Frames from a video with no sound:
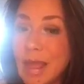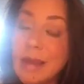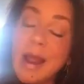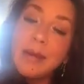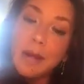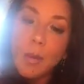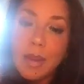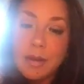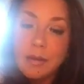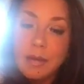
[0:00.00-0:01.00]
And I know
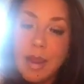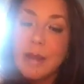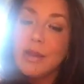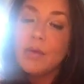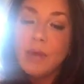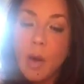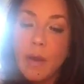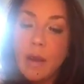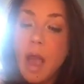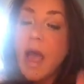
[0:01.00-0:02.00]
it. And you know
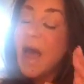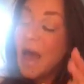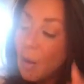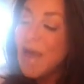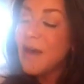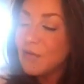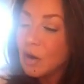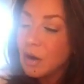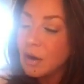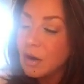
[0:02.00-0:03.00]
it.
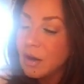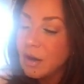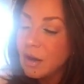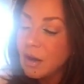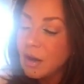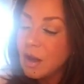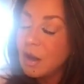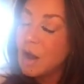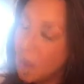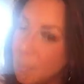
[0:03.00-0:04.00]
However,
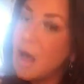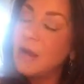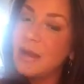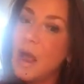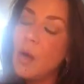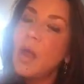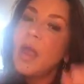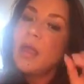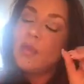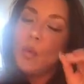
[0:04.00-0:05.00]
come on now,
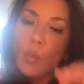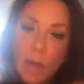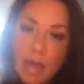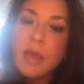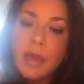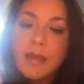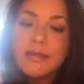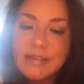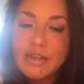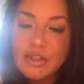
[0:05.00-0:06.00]
the way
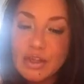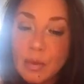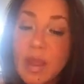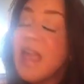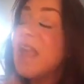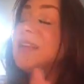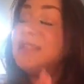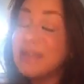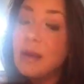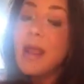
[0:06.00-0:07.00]
he did you,
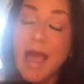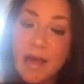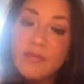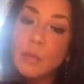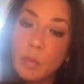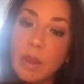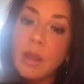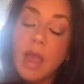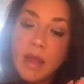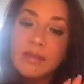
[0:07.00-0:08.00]
it didn't have to
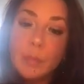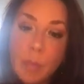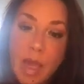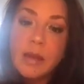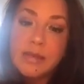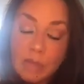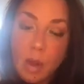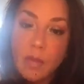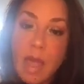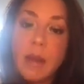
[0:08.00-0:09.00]
be as bad as
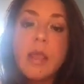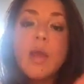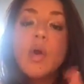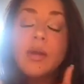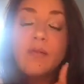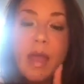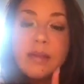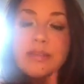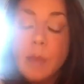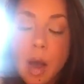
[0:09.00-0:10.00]
all that. He could have
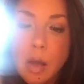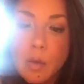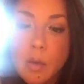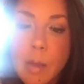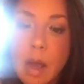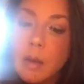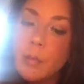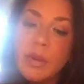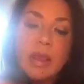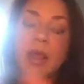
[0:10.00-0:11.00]
had some honor about
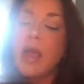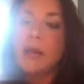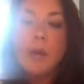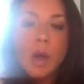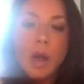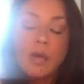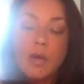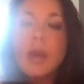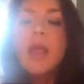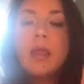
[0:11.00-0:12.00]
it, but he had no
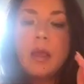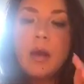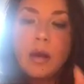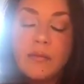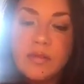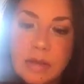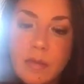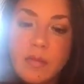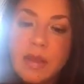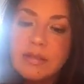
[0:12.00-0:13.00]
honor. He could have
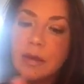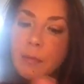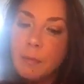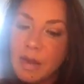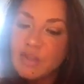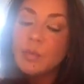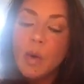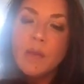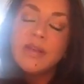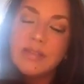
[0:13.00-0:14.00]
done things in a much
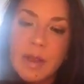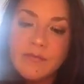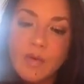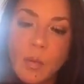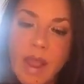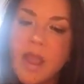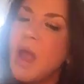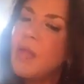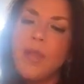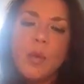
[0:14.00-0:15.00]
more respectful way.
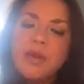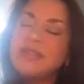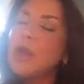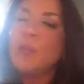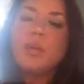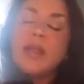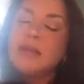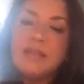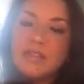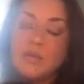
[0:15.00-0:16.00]
There was
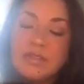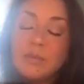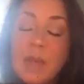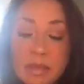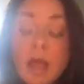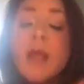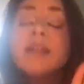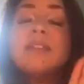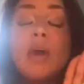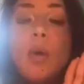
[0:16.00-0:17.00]
complete disrespect.
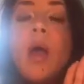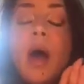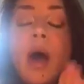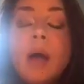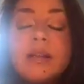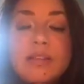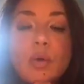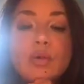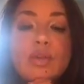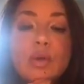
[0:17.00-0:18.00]
So
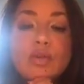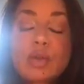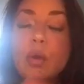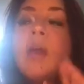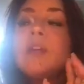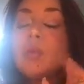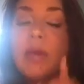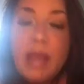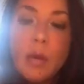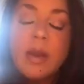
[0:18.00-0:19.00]

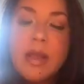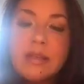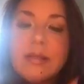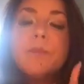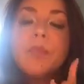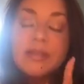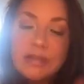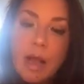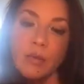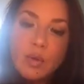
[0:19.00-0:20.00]
here it is.
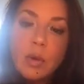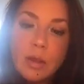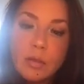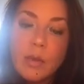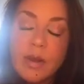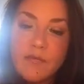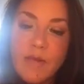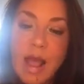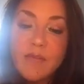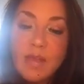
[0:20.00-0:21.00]
Psalm
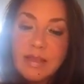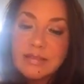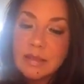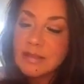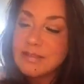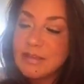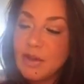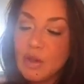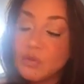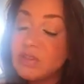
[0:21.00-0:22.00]
23:5, he's going to
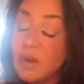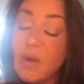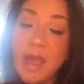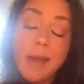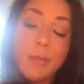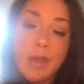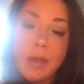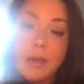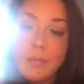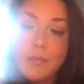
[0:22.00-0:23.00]
see you so
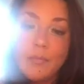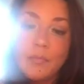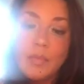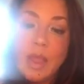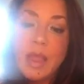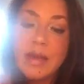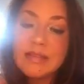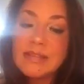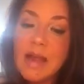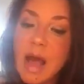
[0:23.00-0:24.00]
happy. And
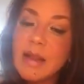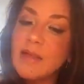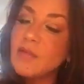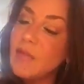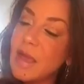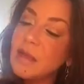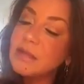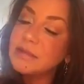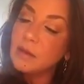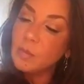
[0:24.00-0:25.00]
it's not even that
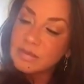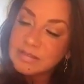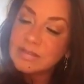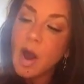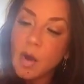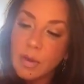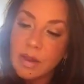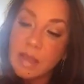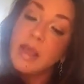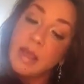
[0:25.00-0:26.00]
he's going to be
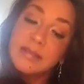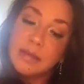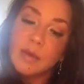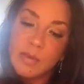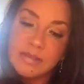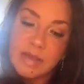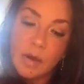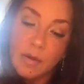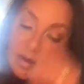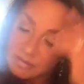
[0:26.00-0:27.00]
sorry. He is going to be
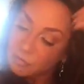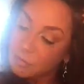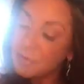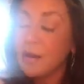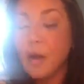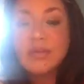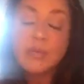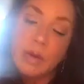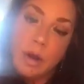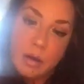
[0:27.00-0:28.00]
sorry. All right. So there you go,
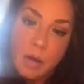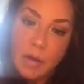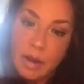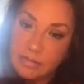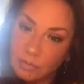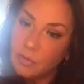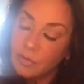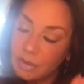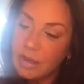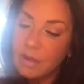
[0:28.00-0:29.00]
sweetheart. All right. So
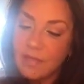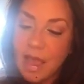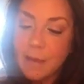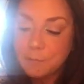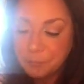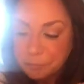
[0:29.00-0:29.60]
you're going to get that.